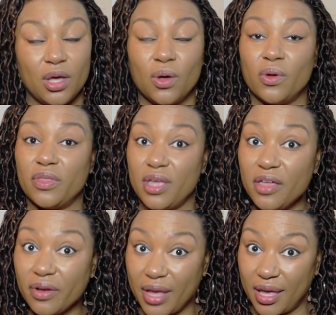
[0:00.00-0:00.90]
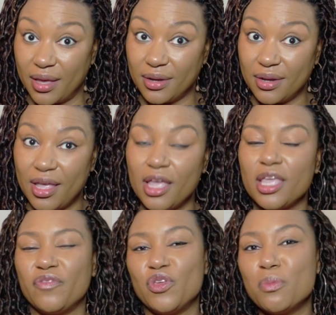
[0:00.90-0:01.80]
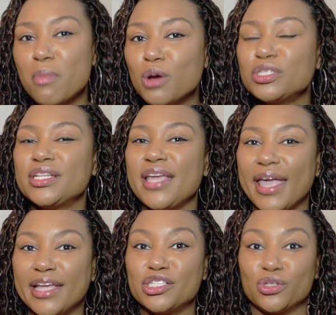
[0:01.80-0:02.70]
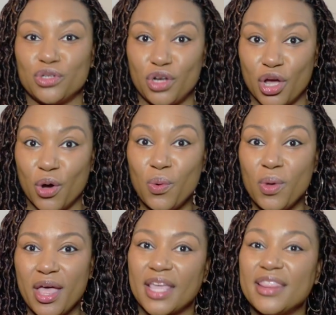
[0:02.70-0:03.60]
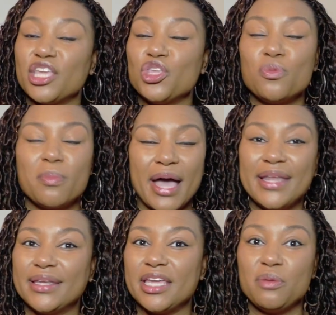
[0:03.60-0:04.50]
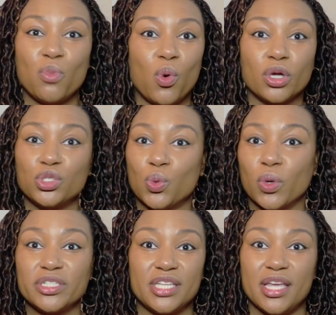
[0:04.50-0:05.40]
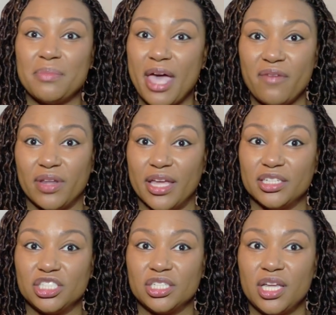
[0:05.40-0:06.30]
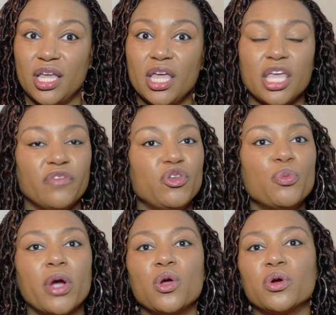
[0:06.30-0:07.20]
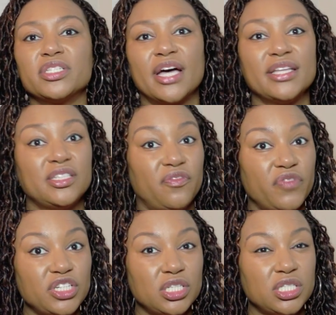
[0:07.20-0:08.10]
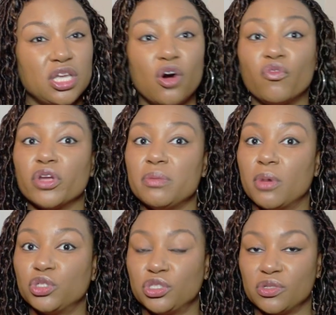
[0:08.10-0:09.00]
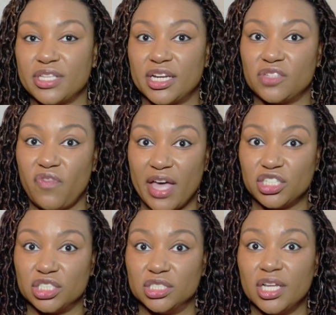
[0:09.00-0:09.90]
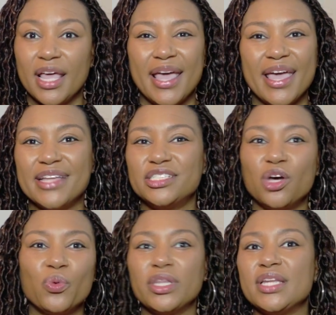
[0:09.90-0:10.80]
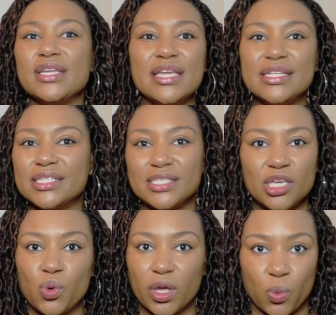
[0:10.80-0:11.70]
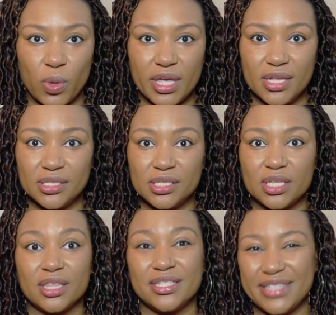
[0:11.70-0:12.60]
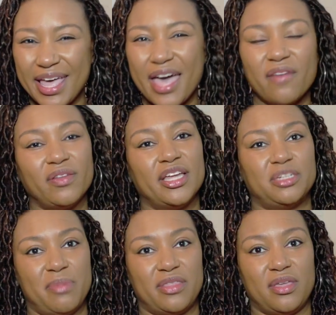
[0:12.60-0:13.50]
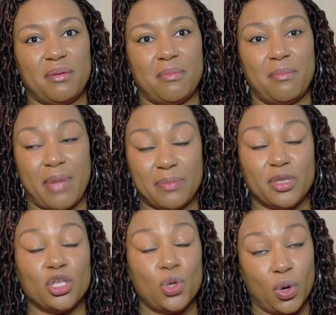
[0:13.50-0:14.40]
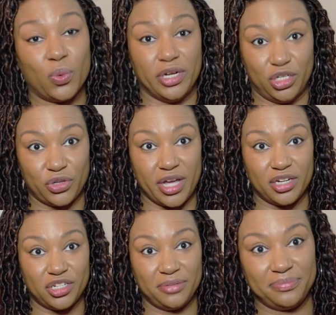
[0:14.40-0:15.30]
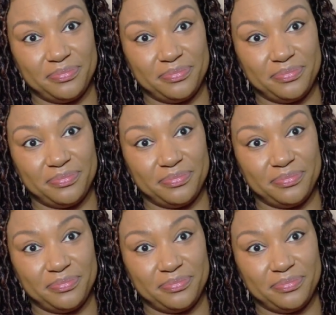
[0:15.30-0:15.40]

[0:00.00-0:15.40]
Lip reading: On the other hand, if you mostly answered no, then you might lean more toward Team Avalanche. If you prioritize efficiency over emotional satisfaction and don't really need to see quick wins, the Debt Avalanche method might be your winning strategy.